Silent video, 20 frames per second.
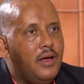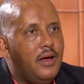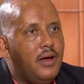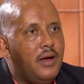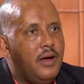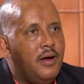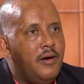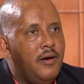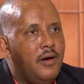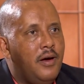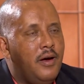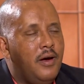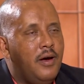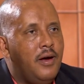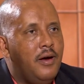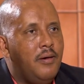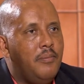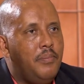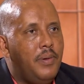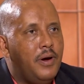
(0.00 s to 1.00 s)

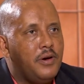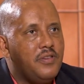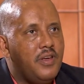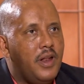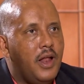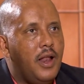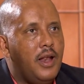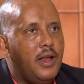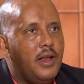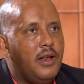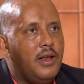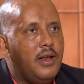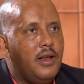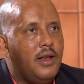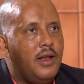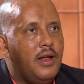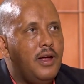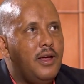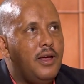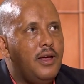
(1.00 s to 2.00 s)
uh, personal
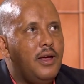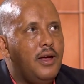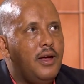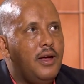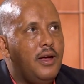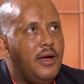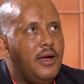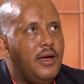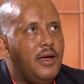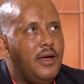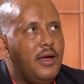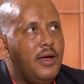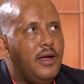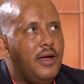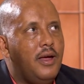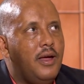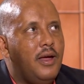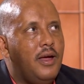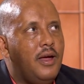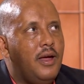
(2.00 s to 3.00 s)

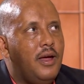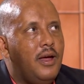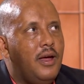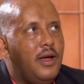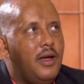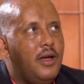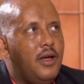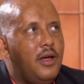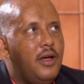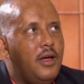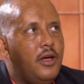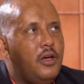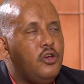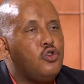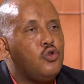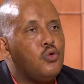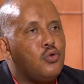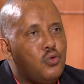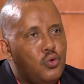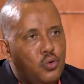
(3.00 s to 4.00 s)
uh,
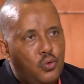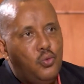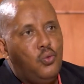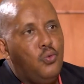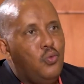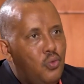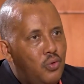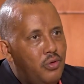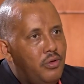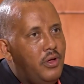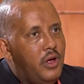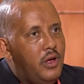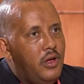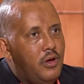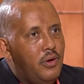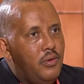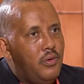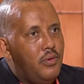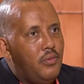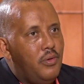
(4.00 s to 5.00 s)
issue to
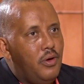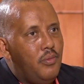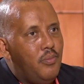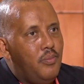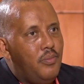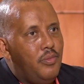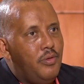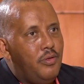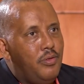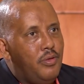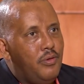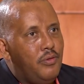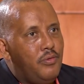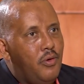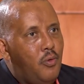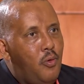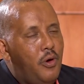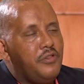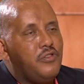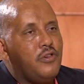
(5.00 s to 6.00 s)
the, uh,
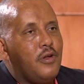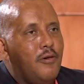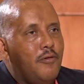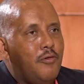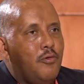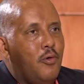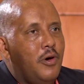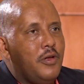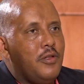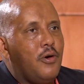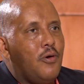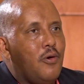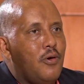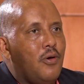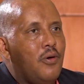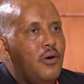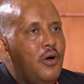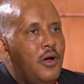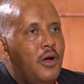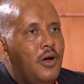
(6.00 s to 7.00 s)
the question of whether
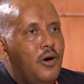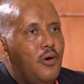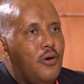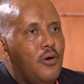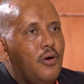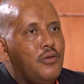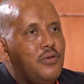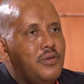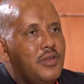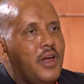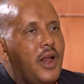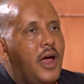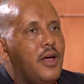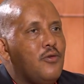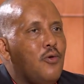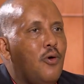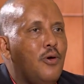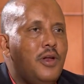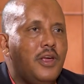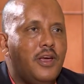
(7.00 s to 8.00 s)
or, or not Tigray
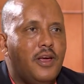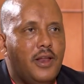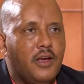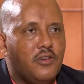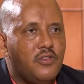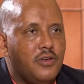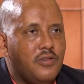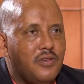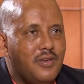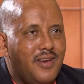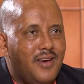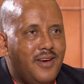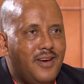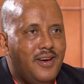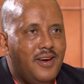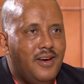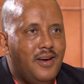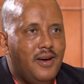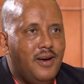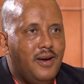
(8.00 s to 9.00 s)
is holding elections.
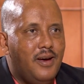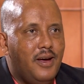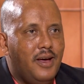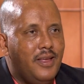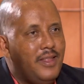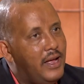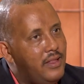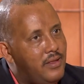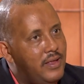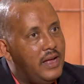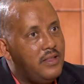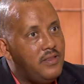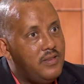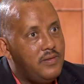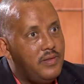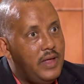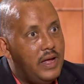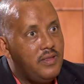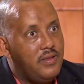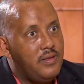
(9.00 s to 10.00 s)
Mm -hmm. And that, that's,
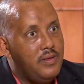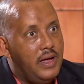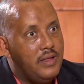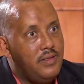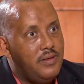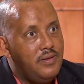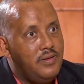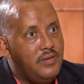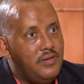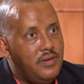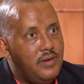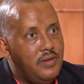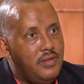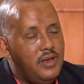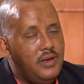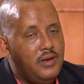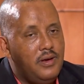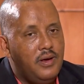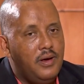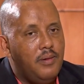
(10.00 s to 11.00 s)
that, that is
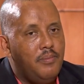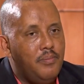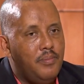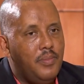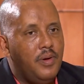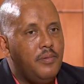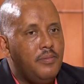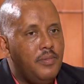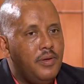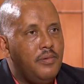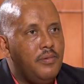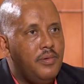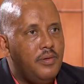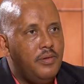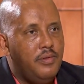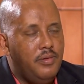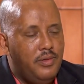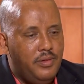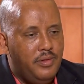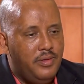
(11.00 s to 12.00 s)
the, um,
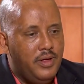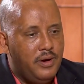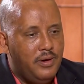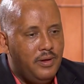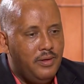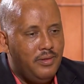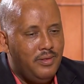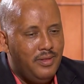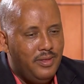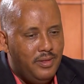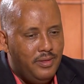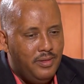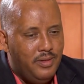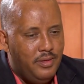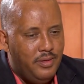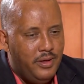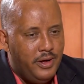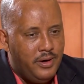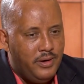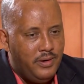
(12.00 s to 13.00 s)
the,
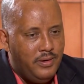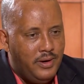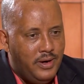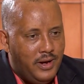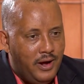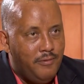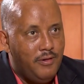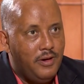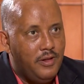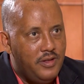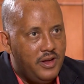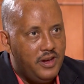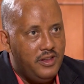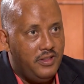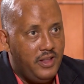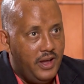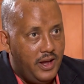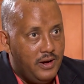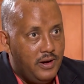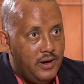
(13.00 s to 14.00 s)
the devil in the
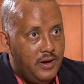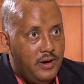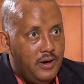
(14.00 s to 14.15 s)
detail.